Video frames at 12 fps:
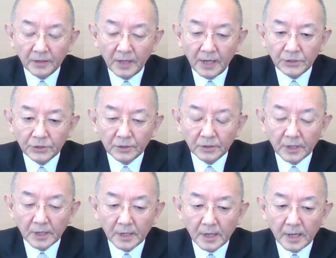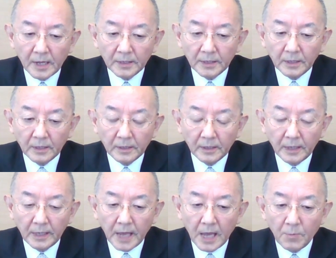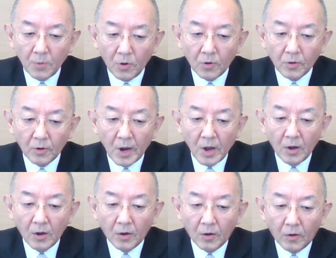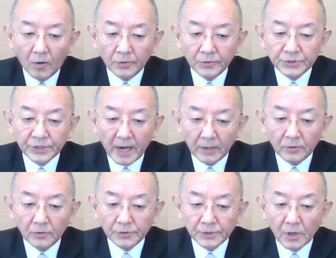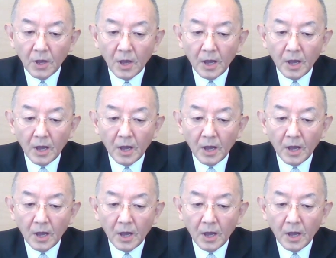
they should rely more on channels